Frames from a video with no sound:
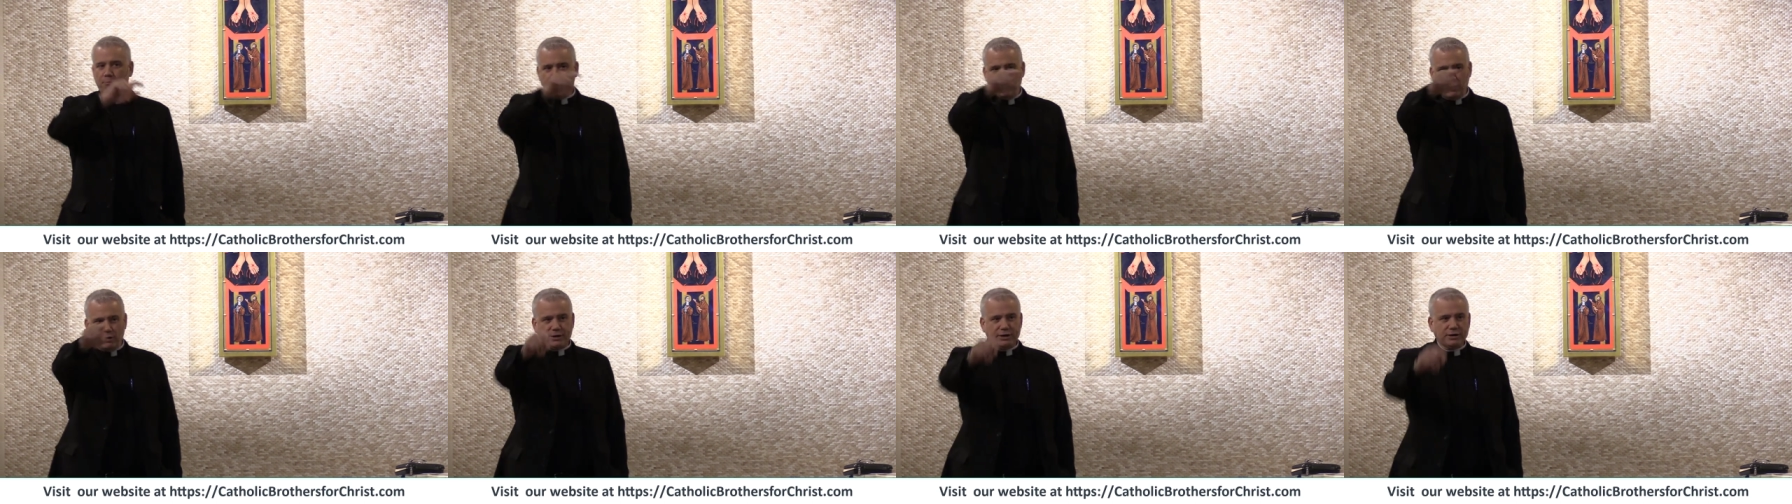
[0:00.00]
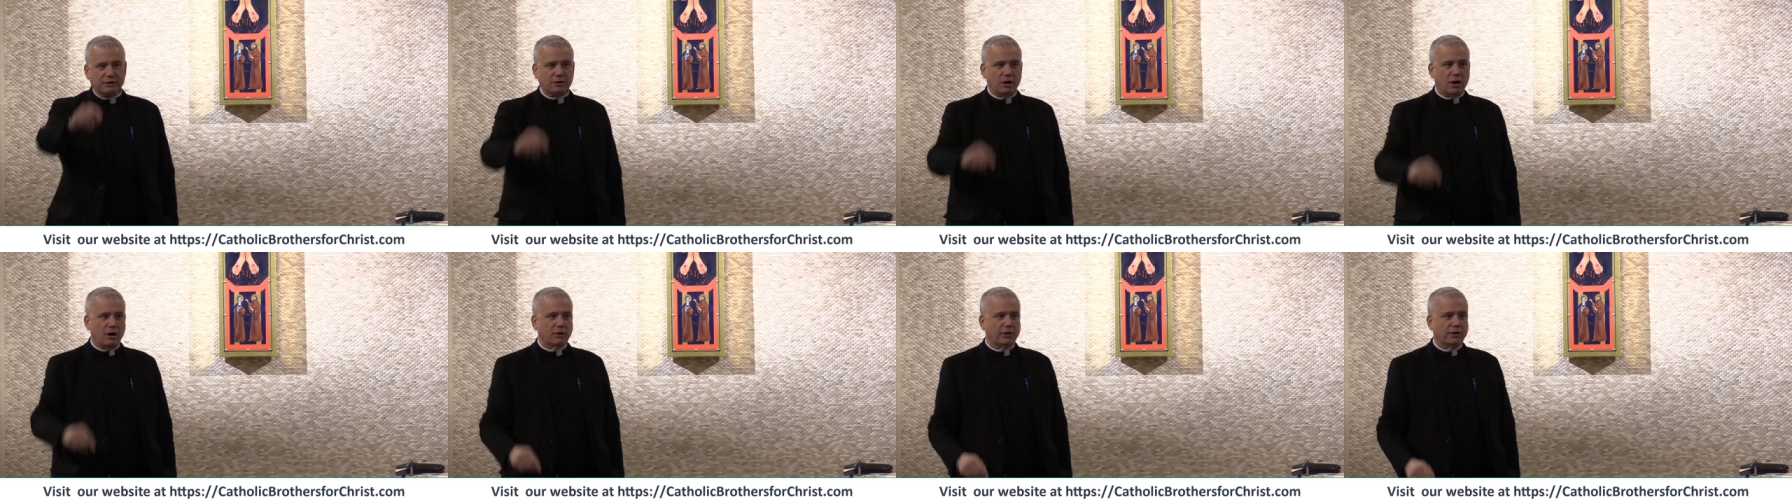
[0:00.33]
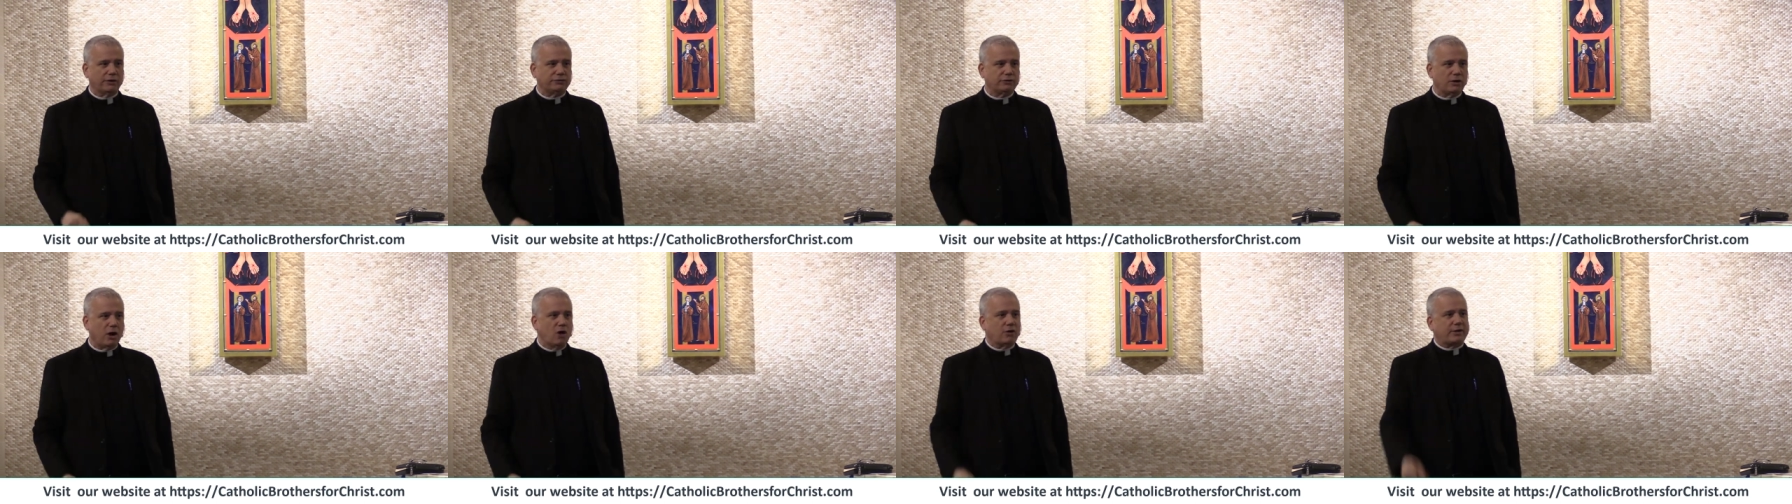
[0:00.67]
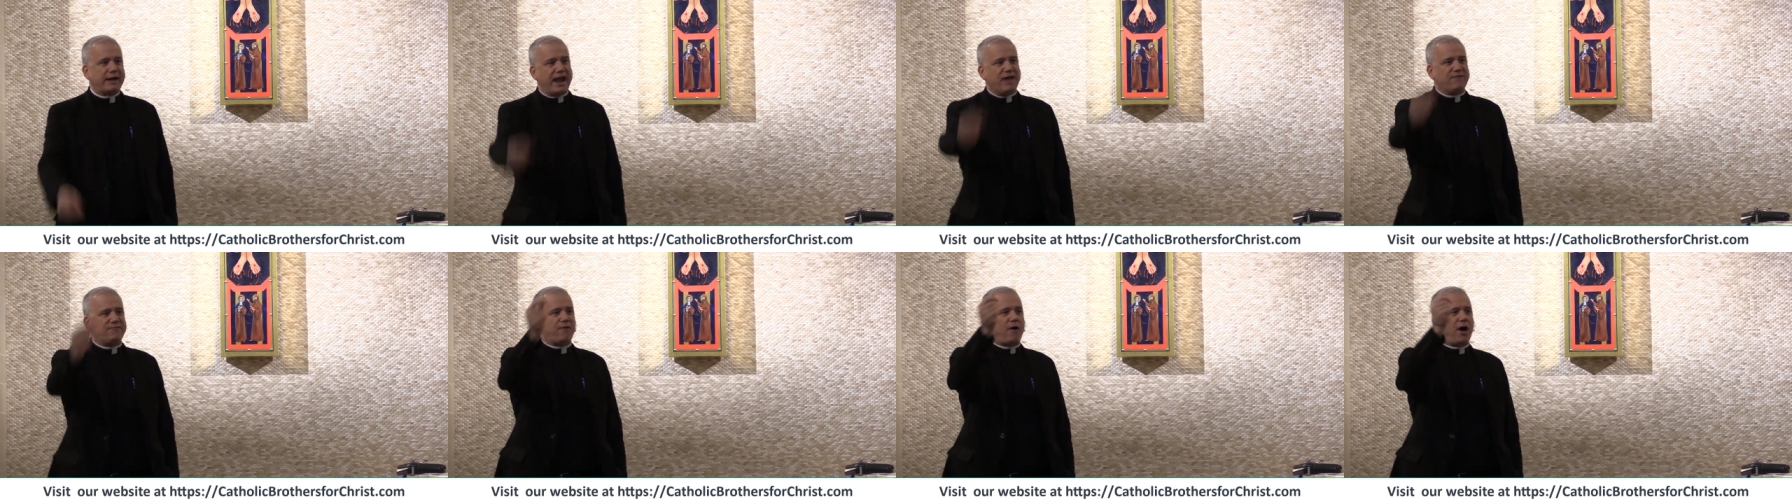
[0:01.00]
million dollars.
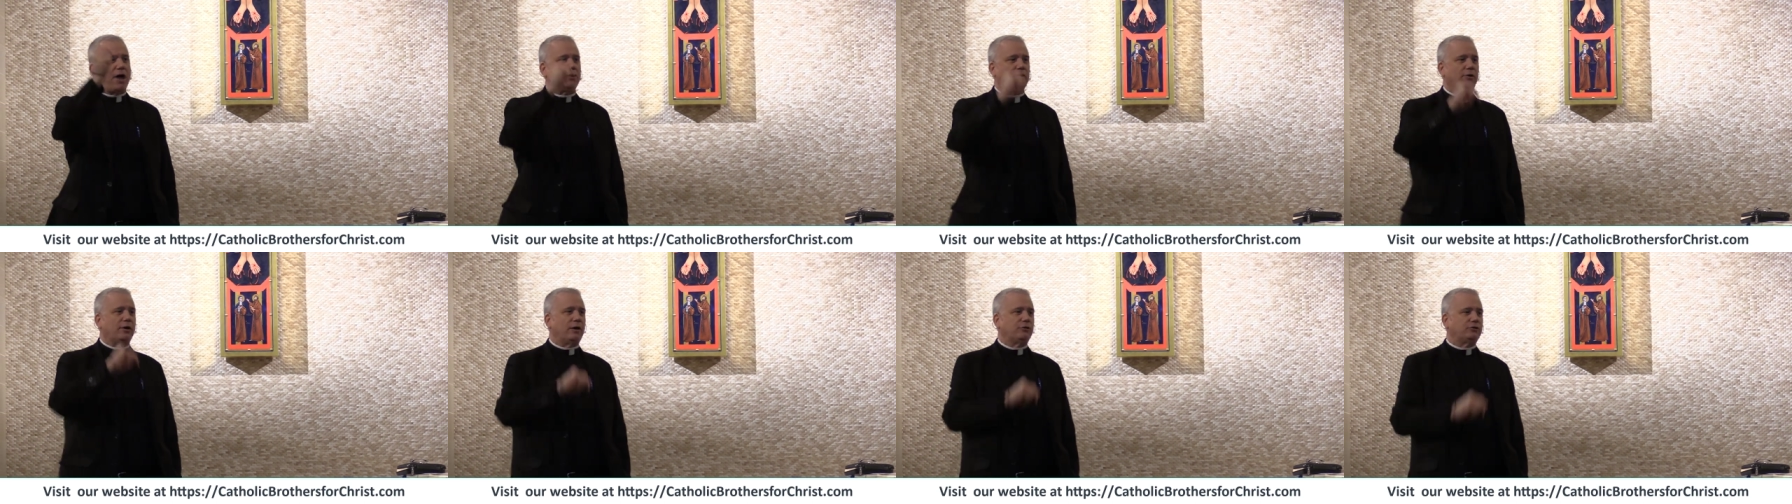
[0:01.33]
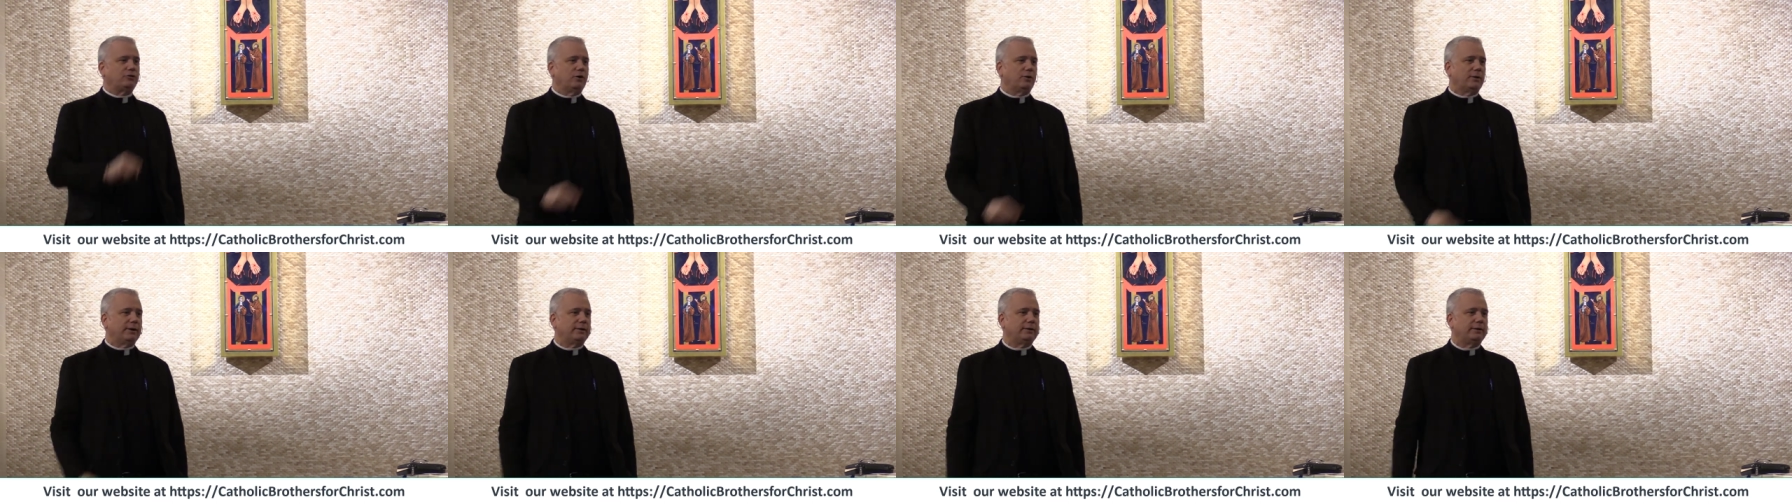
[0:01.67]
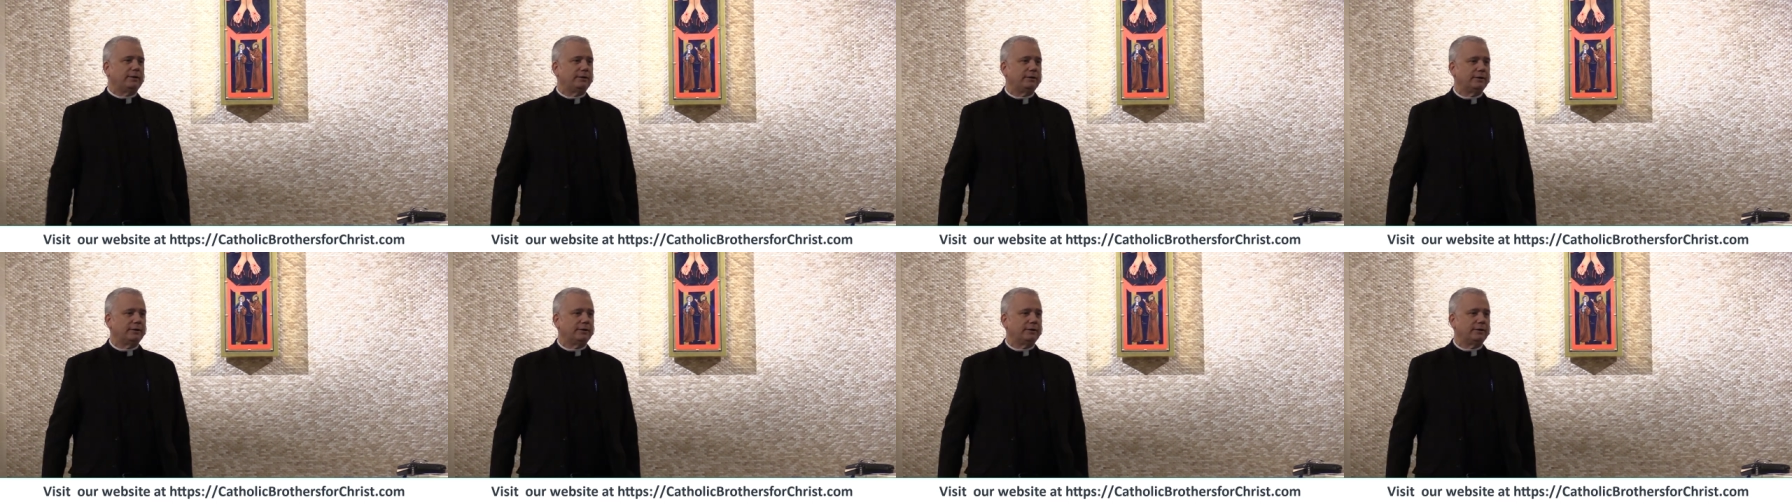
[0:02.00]
Okay, Father, I'll do it.